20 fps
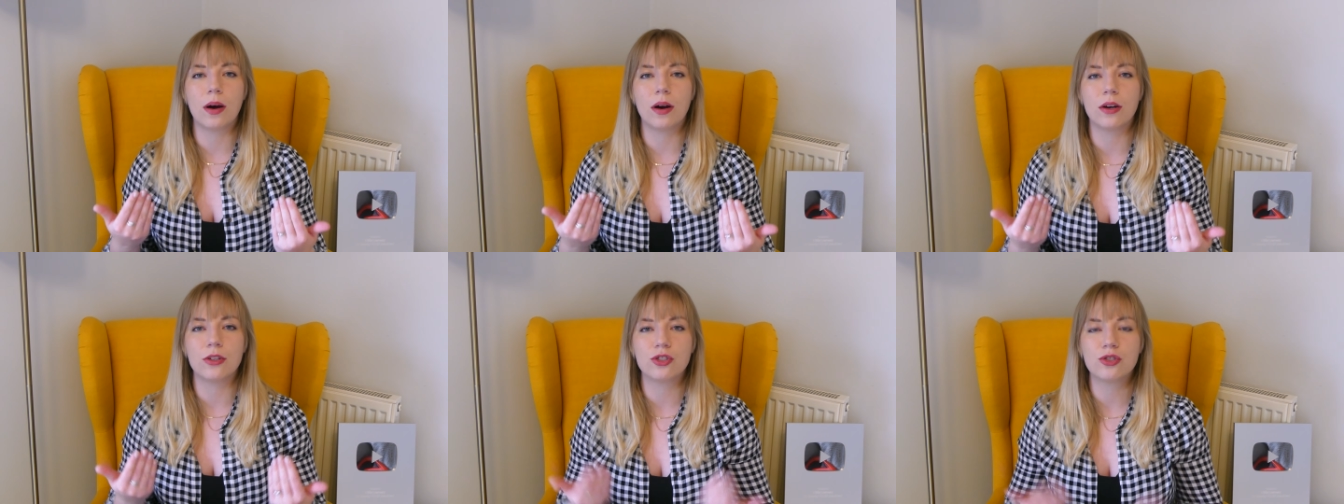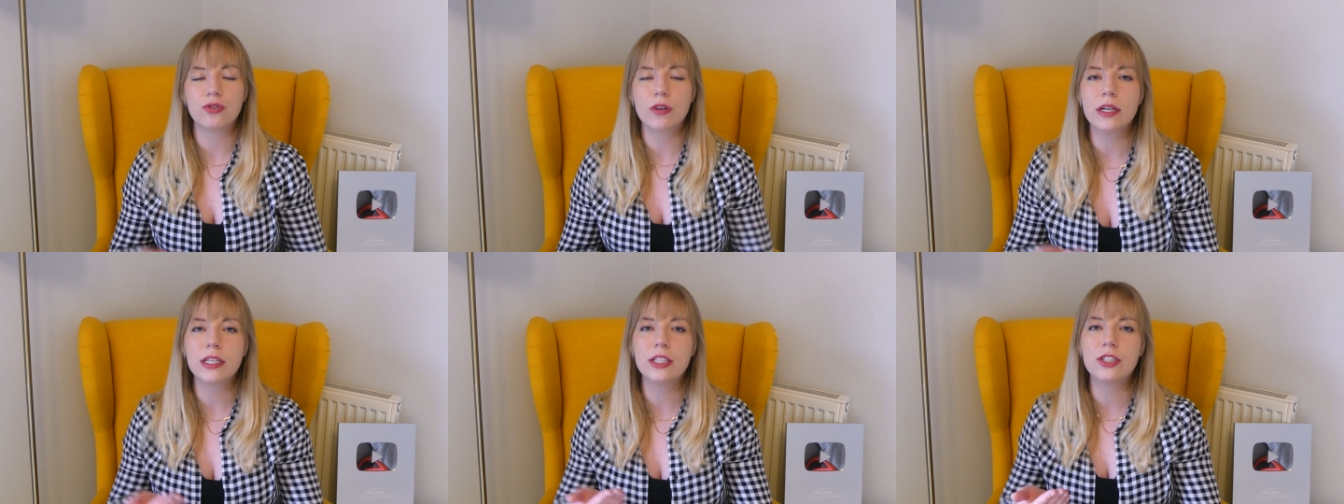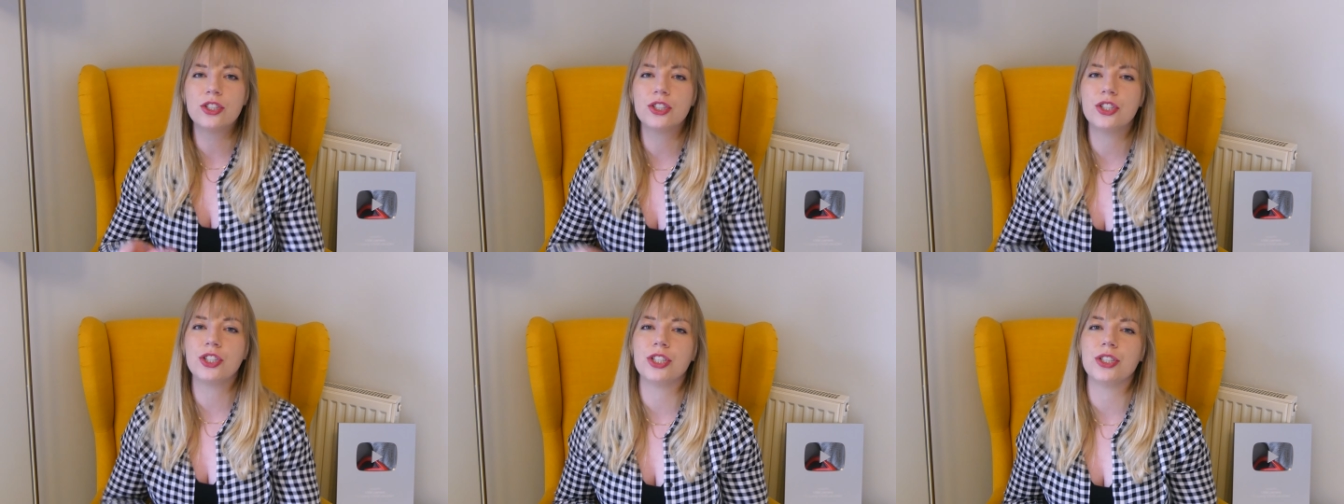are trying
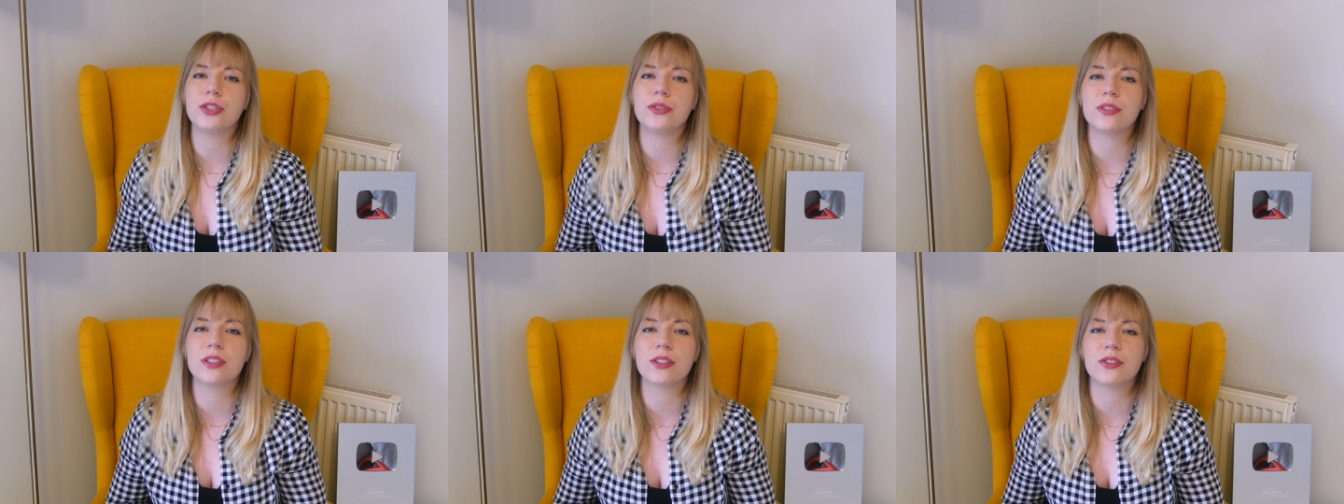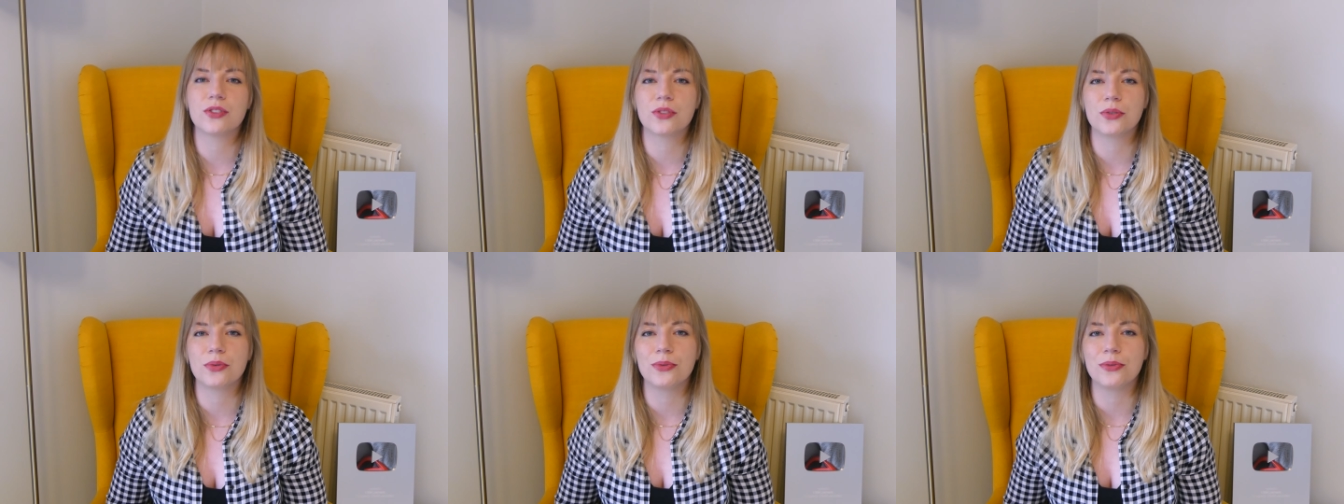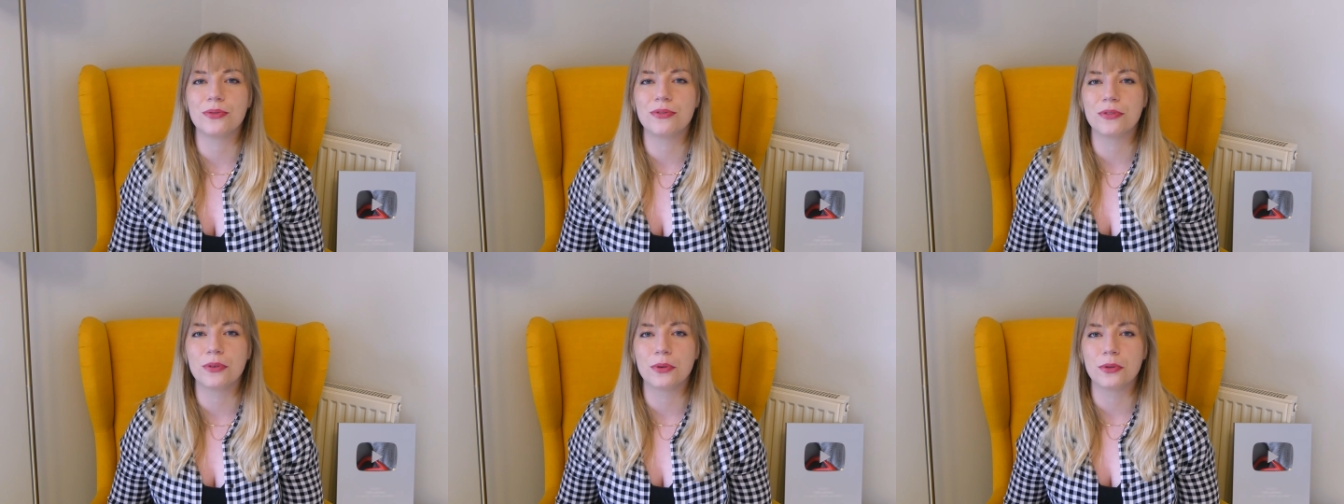to choose a
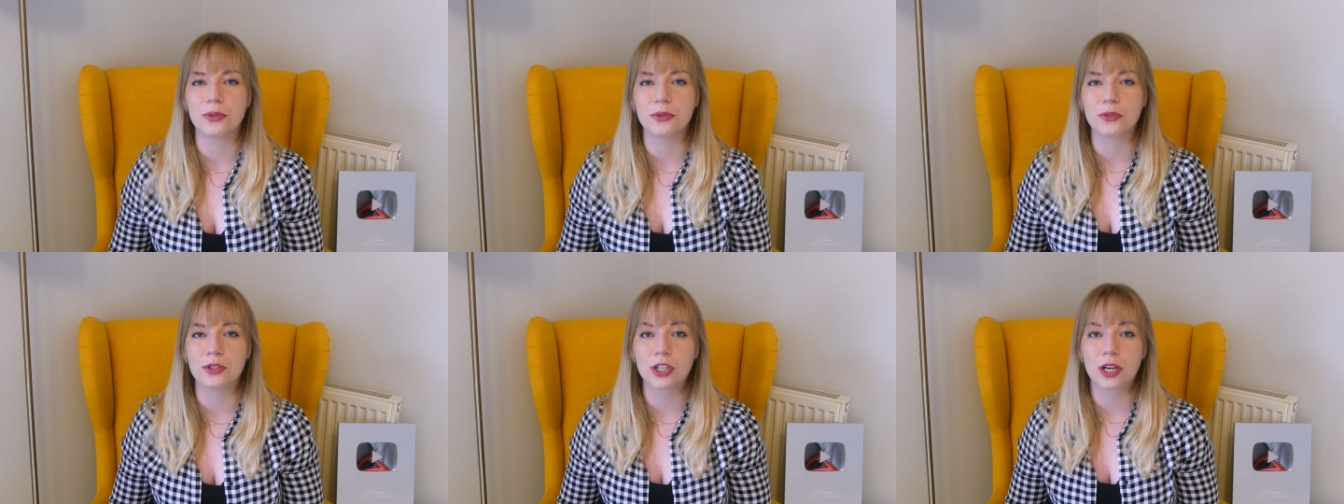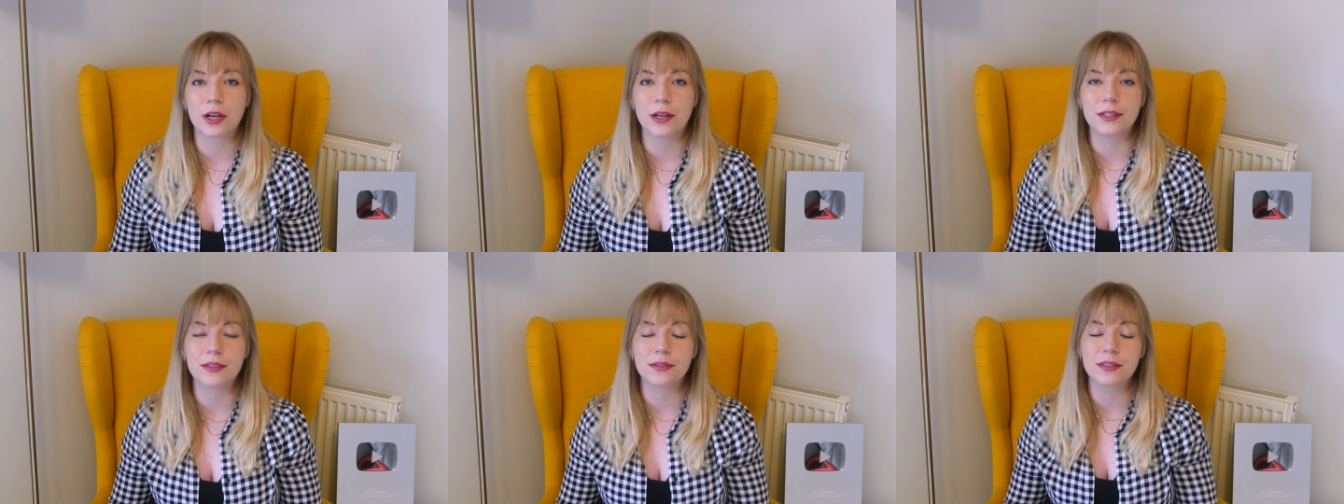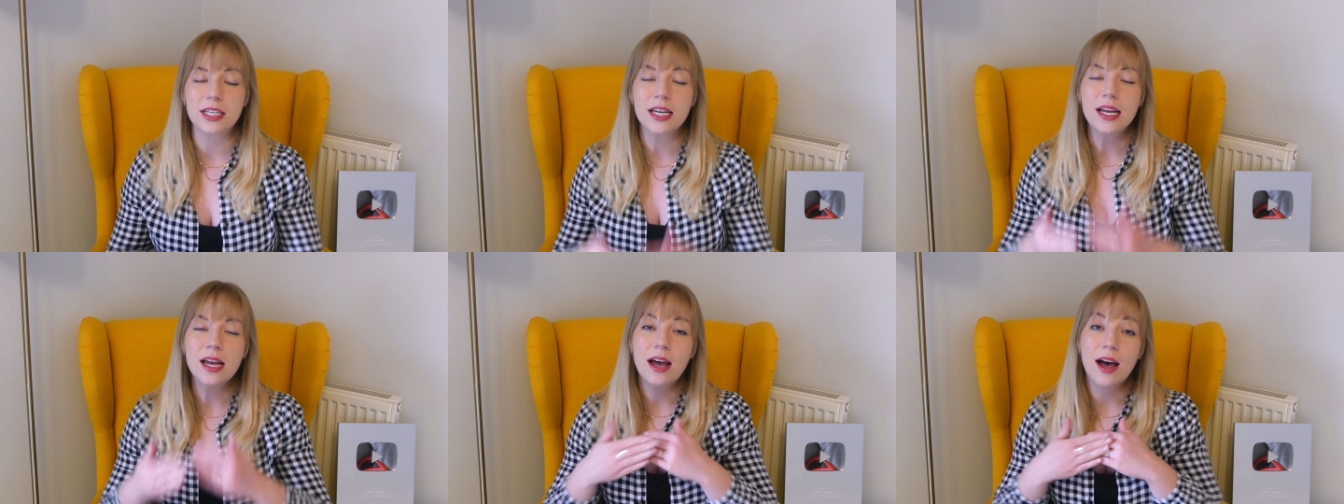school for your child.